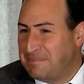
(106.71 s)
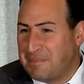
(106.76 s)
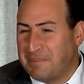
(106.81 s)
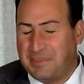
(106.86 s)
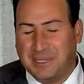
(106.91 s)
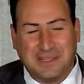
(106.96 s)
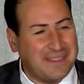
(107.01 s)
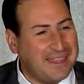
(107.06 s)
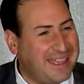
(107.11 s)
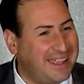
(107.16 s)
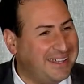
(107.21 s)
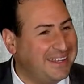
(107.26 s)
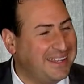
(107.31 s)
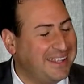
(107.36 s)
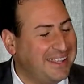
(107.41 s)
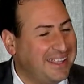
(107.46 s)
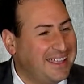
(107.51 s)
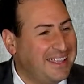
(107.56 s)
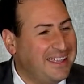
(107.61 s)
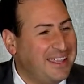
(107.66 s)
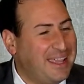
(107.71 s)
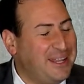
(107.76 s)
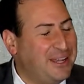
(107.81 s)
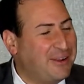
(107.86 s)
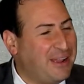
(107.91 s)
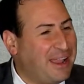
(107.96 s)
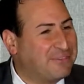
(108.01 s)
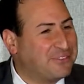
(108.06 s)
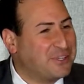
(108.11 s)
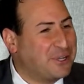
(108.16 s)
But then,
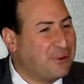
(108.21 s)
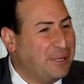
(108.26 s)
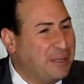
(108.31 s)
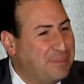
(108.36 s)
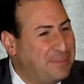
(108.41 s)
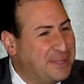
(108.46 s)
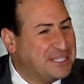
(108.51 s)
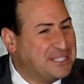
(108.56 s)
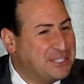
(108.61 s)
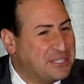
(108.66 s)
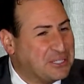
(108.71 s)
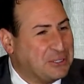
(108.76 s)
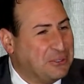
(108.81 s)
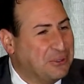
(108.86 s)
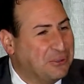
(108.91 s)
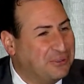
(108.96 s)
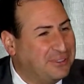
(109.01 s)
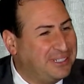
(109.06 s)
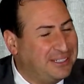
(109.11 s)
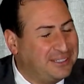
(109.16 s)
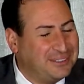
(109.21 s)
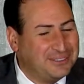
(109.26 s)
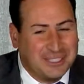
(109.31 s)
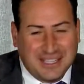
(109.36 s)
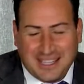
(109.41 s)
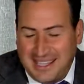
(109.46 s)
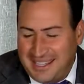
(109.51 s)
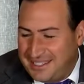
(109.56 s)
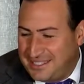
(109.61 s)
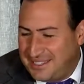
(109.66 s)
after going to business school and
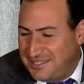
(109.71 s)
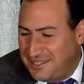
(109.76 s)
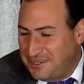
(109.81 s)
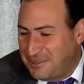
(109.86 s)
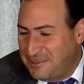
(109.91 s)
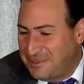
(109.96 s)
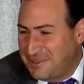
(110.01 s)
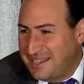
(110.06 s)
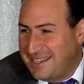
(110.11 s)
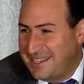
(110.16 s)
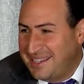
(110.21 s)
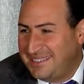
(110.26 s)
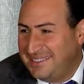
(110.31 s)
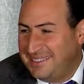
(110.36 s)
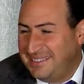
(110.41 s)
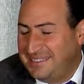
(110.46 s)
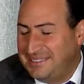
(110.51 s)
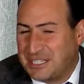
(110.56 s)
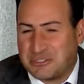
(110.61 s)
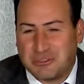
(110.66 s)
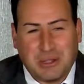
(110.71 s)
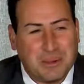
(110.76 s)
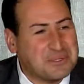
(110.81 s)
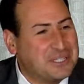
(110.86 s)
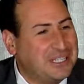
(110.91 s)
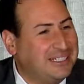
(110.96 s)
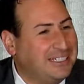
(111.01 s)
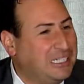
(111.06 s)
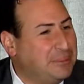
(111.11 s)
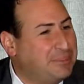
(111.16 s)
looking into
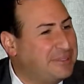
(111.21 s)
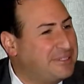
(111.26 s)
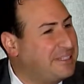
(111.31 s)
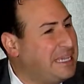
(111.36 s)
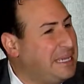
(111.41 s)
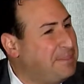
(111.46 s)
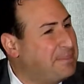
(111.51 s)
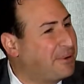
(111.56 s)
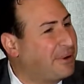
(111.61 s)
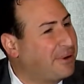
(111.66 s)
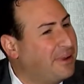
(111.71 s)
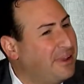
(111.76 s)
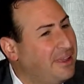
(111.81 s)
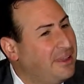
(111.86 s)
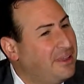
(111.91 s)
disruption a little bit deeper,